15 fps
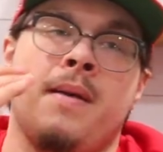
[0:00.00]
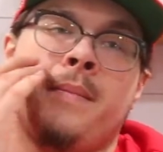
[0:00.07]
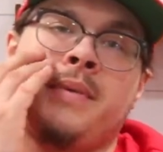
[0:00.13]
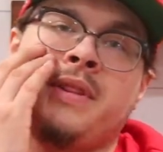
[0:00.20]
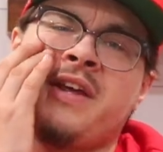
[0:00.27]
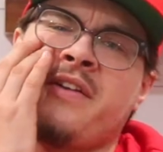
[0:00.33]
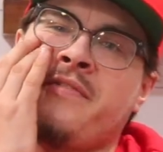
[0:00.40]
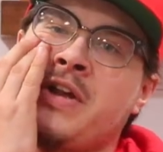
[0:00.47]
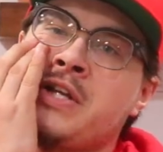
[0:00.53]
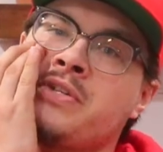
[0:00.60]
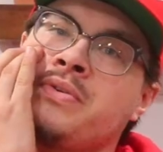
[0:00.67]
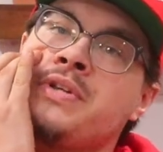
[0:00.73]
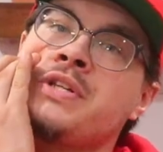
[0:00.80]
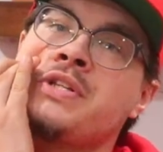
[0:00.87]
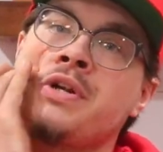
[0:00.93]
But then
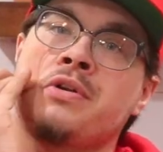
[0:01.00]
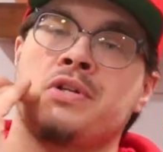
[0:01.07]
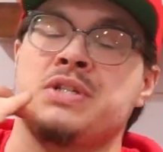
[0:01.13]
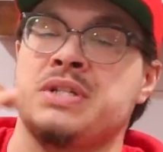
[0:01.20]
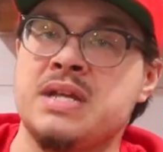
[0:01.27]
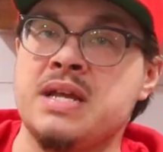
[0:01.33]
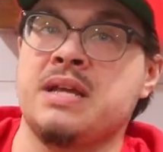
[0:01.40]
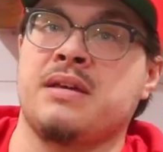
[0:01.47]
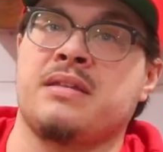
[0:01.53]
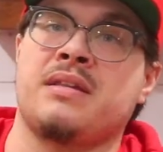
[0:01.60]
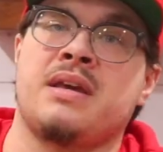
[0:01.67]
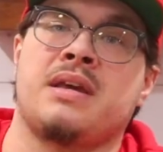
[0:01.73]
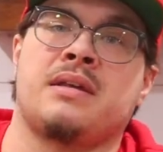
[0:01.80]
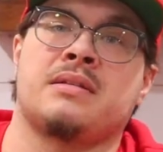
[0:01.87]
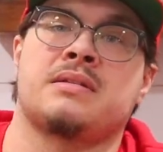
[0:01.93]
eventually he starts seeing
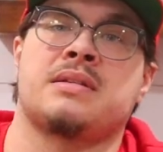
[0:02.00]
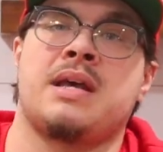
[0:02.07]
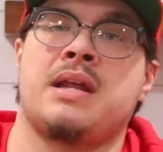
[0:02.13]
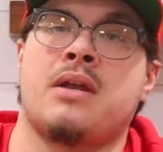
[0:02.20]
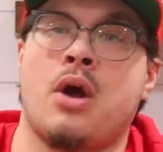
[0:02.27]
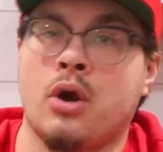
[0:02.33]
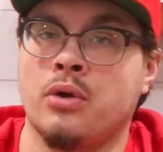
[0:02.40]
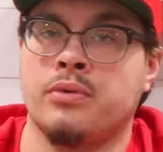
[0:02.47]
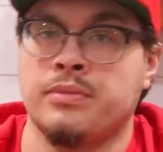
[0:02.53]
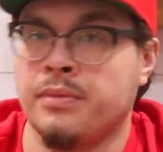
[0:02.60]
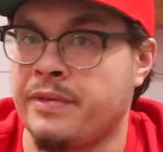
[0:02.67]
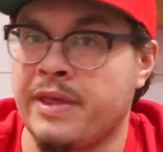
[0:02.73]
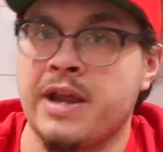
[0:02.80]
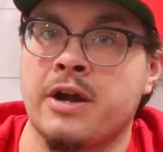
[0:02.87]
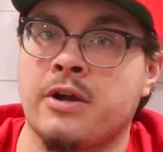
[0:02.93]
things that
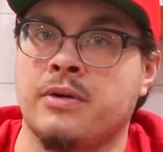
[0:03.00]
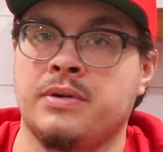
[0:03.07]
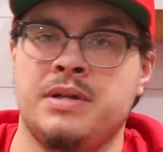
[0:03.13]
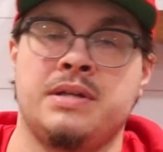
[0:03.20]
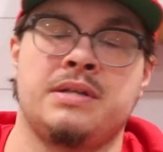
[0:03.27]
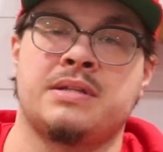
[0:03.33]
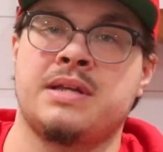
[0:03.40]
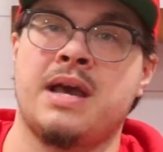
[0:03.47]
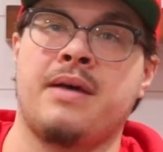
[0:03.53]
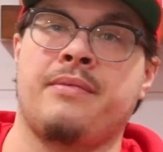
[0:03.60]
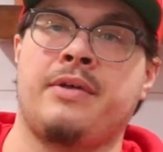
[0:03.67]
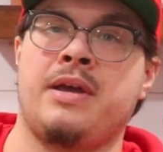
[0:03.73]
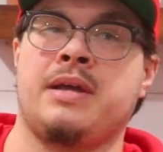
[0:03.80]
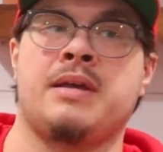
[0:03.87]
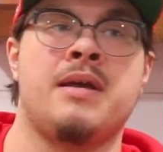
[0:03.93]
aren't there. He's
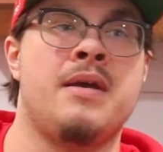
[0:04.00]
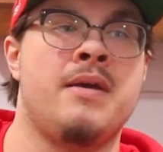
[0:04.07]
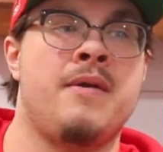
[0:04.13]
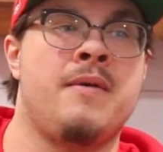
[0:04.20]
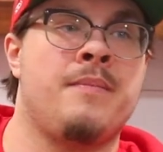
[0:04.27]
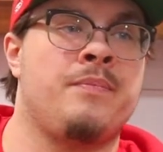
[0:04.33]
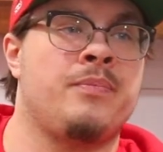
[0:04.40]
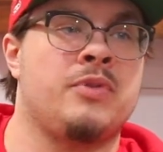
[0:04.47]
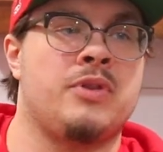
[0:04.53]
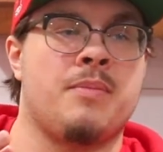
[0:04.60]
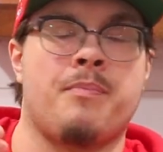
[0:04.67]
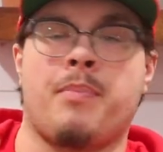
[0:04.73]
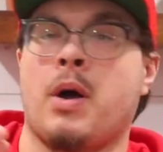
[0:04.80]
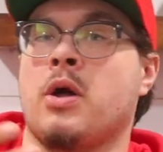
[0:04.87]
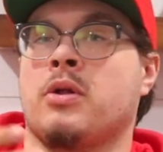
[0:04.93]
got like the
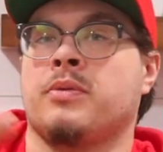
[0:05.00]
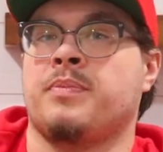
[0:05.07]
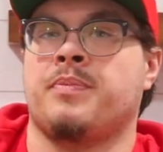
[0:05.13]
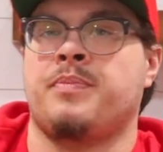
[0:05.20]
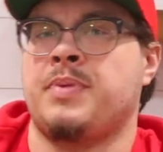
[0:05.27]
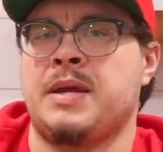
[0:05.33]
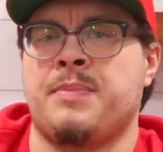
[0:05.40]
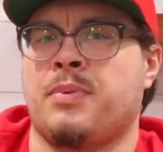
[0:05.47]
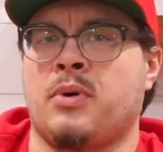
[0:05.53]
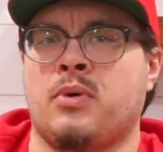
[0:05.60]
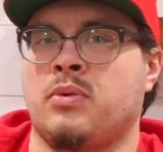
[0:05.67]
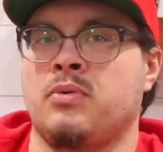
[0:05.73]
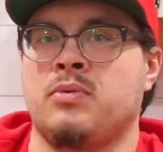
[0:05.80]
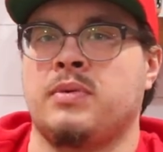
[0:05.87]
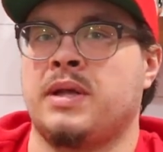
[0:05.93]
bald
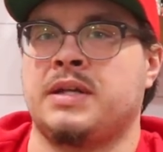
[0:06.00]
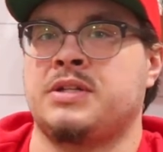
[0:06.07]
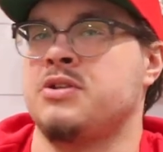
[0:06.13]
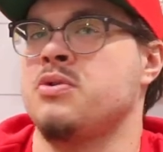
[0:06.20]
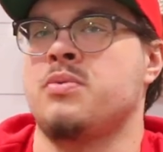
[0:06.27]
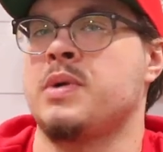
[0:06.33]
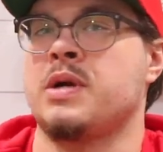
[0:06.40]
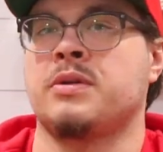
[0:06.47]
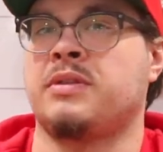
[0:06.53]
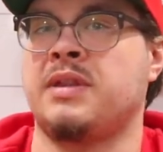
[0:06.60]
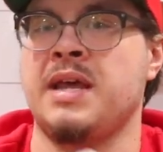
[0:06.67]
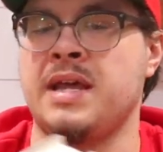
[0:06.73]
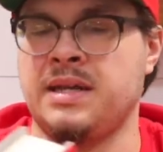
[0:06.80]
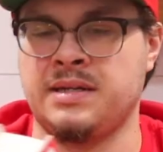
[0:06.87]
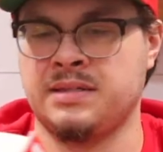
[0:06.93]
people who like do weird
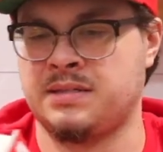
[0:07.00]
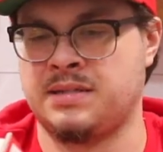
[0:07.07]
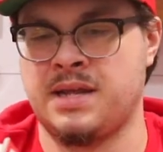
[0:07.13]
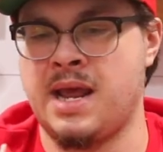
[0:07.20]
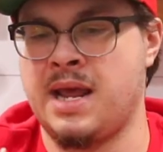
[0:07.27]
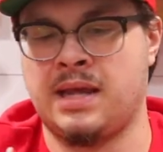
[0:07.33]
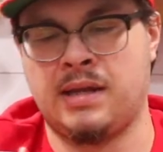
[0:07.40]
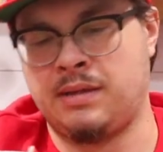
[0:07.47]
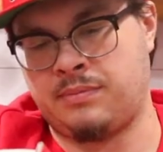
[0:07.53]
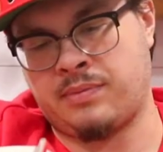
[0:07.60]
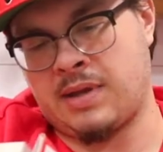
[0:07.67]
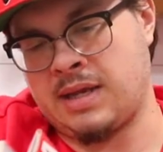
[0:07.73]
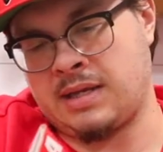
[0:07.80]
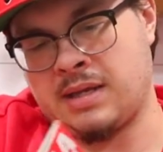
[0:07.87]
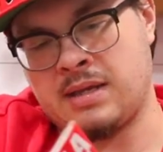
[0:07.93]
things. And, uh,
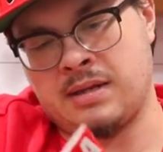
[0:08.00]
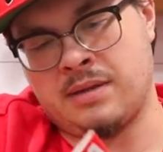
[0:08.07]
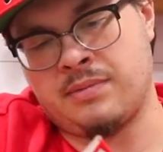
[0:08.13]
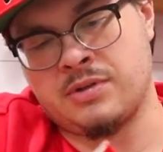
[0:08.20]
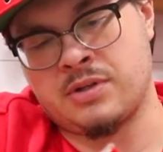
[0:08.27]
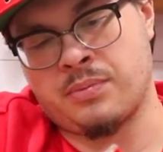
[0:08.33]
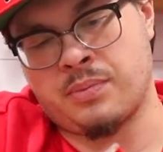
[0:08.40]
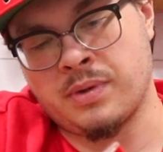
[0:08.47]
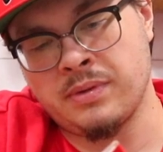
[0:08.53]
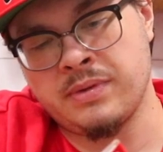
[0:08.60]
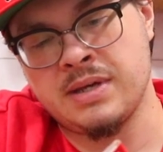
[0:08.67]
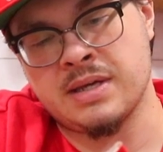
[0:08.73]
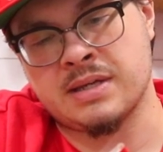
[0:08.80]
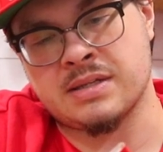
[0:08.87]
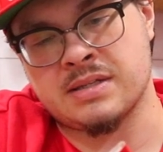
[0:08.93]
like it, it was a
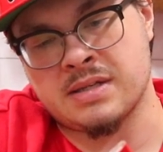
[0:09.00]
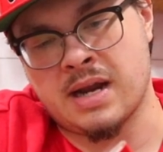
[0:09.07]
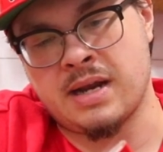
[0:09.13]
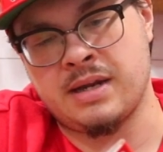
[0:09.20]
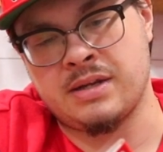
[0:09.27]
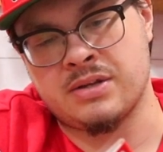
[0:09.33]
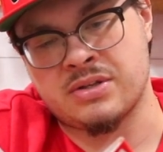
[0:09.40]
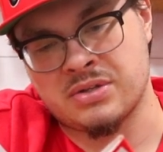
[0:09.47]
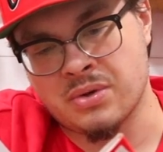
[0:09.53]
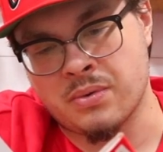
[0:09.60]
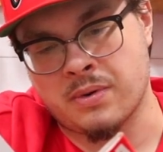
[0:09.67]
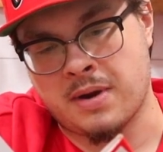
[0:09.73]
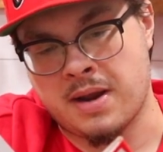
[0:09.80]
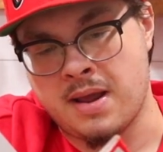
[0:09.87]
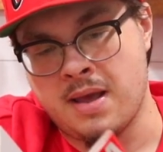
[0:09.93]
really exciting
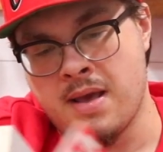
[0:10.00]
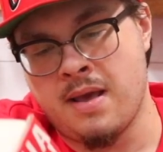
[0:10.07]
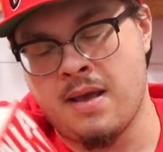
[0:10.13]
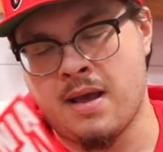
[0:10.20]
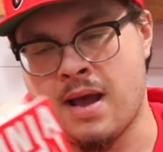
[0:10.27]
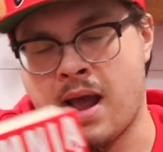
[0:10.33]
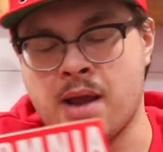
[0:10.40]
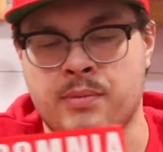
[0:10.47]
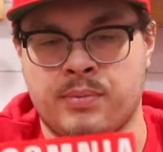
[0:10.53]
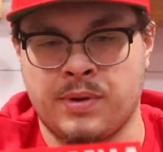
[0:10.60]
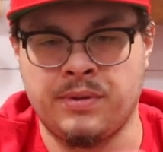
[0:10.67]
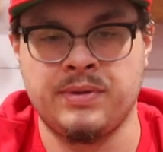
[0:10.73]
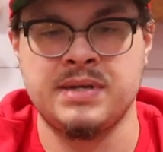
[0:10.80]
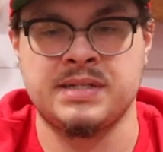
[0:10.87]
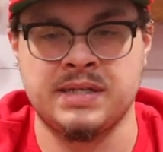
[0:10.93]
story. I
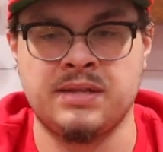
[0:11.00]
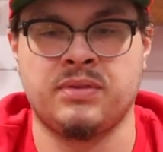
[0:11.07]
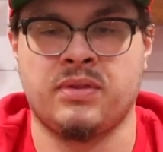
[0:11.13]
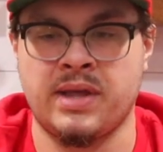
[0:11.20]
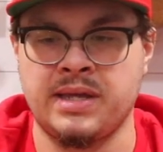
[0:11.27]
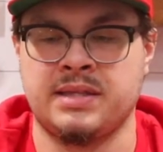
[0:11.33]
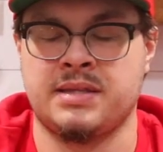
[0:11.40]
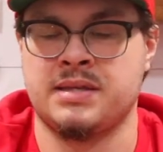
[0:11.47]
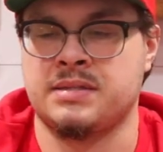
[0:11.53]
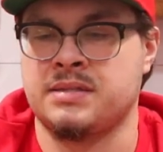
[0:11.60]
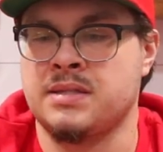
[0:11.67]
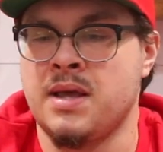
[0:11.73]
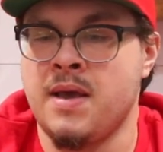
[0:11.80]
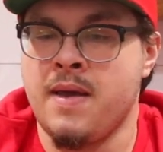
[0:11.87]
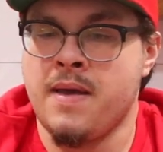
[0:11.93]
really did like this.